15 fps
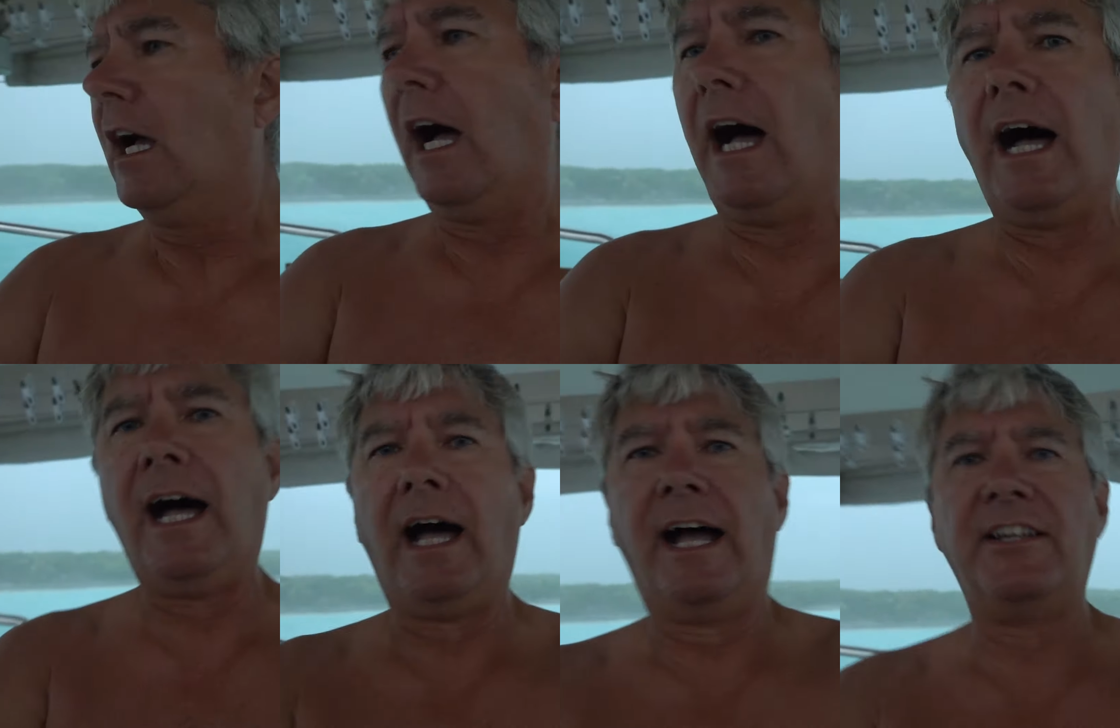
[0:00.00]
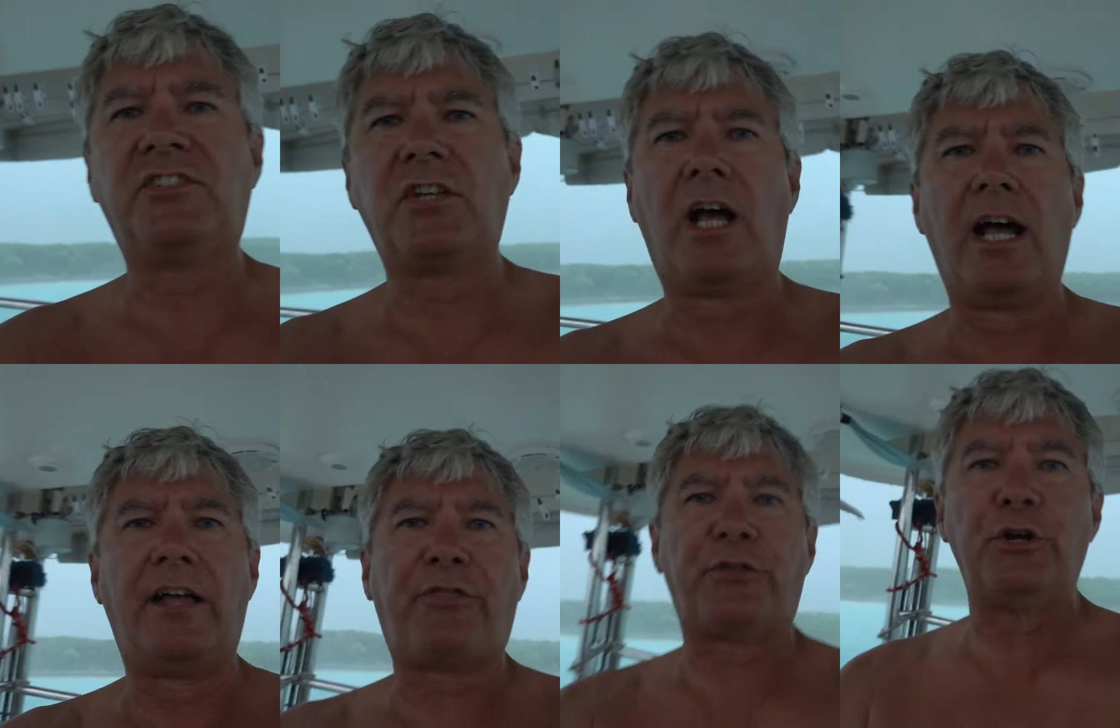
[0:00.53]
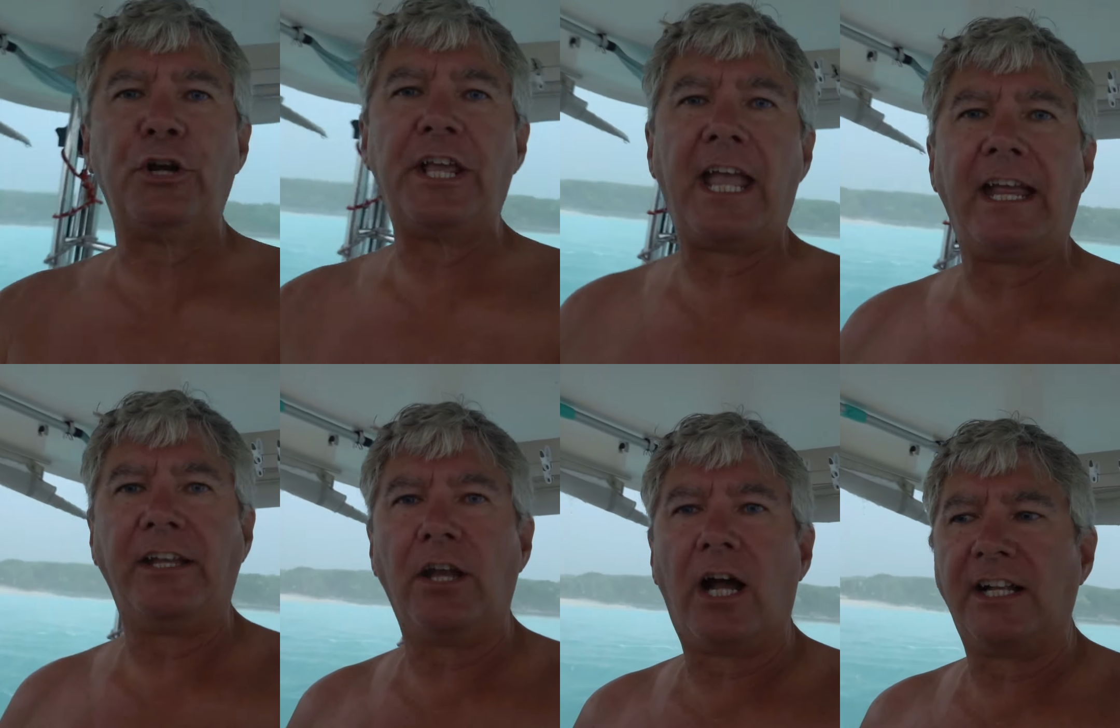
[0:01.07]
Uh, I saw
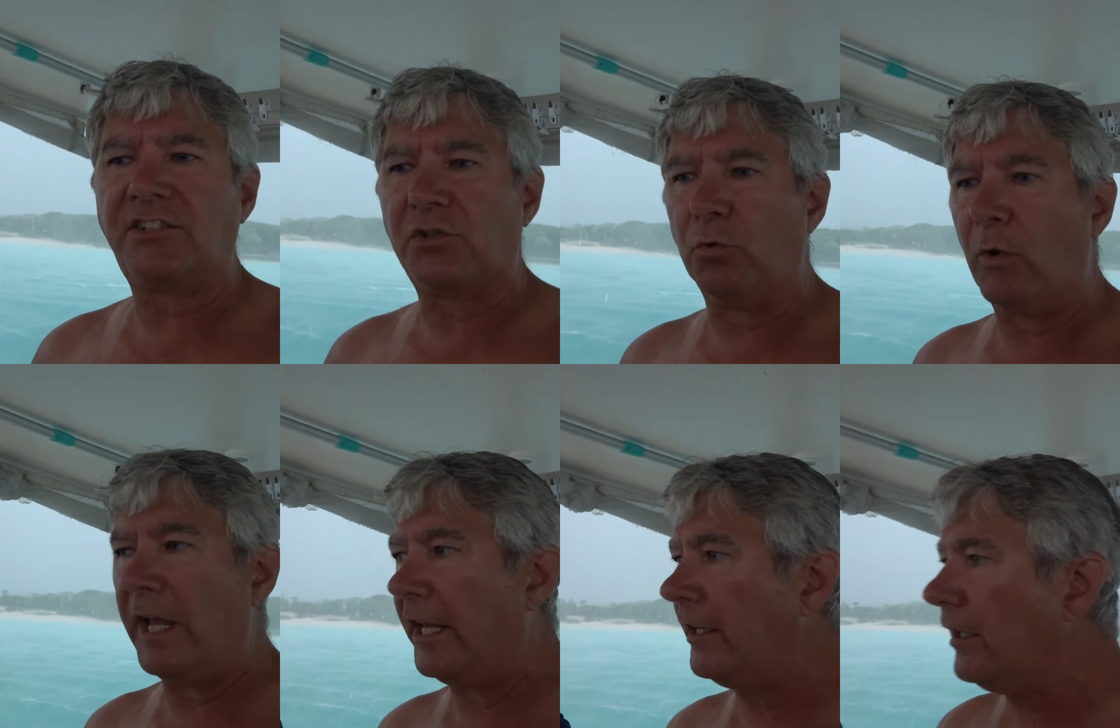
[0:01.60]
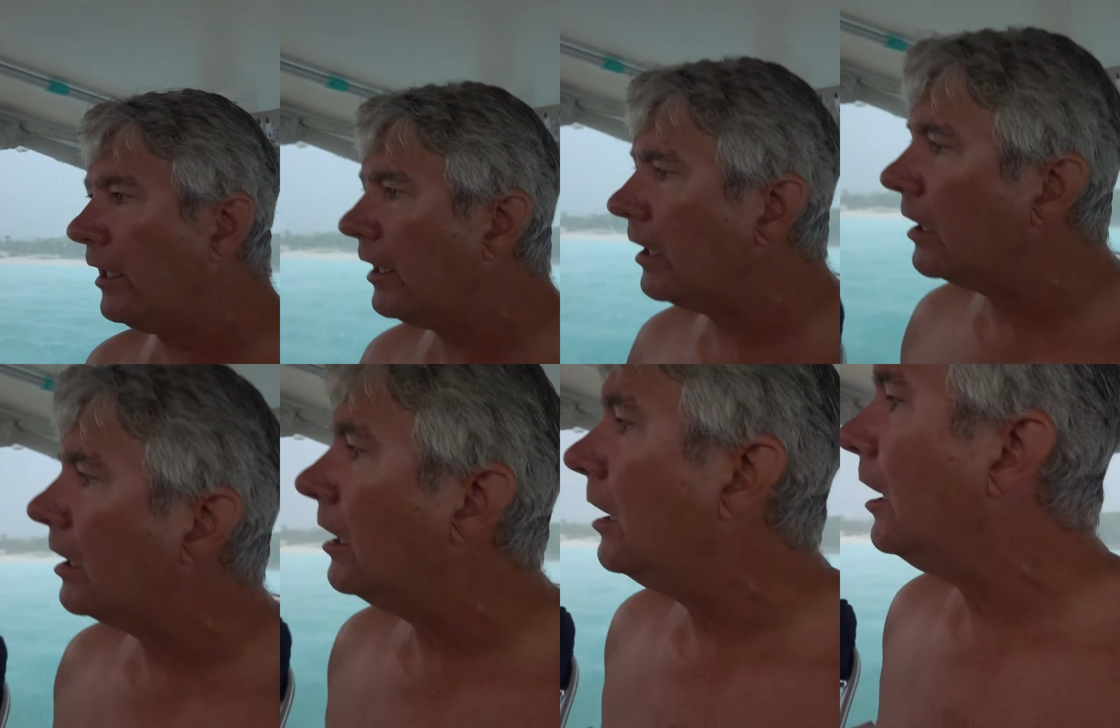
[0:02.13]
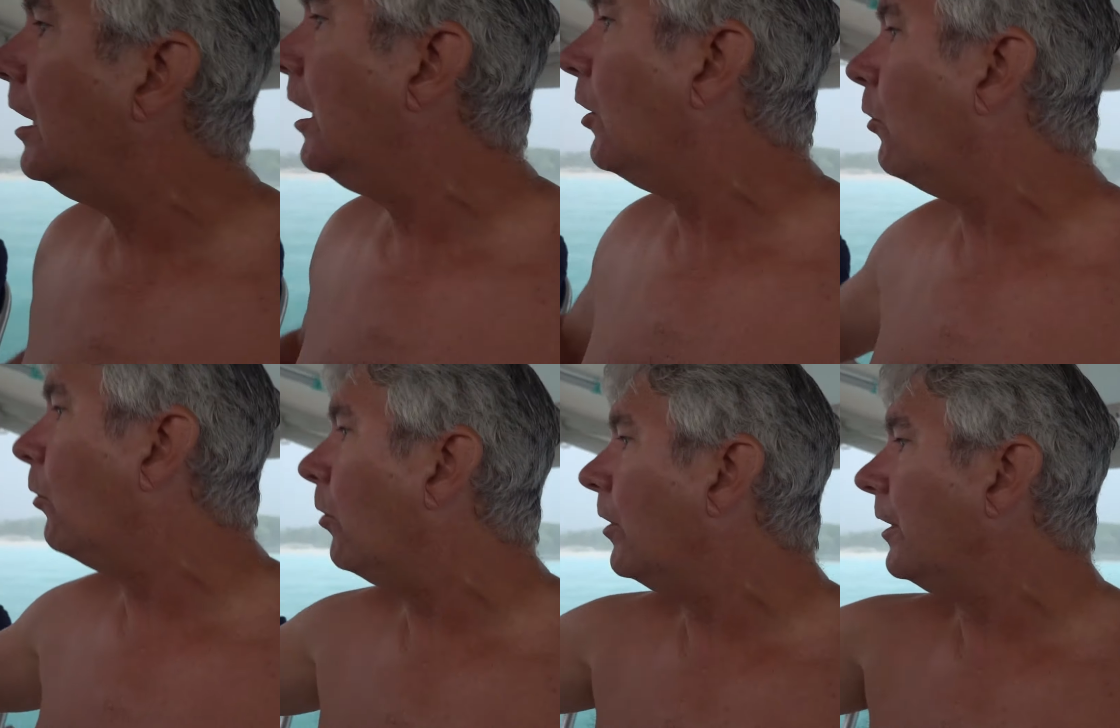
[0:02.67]
thirty-eight knots of wind. It
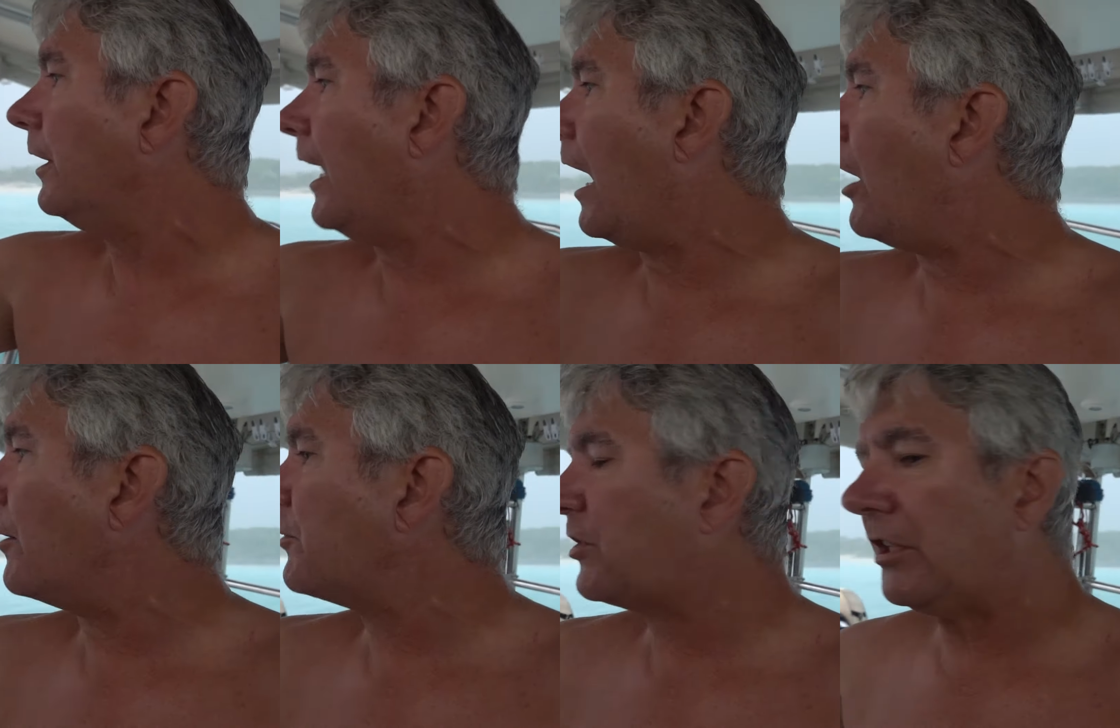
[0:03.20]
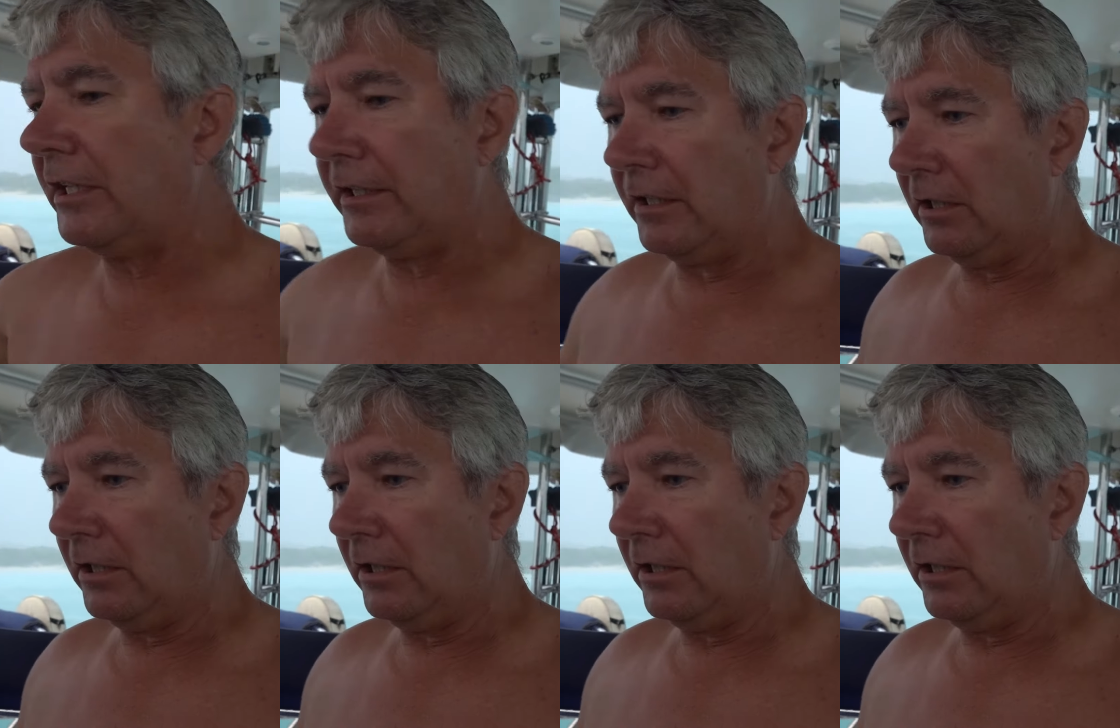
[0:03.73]
was forty. Now I'm seeing.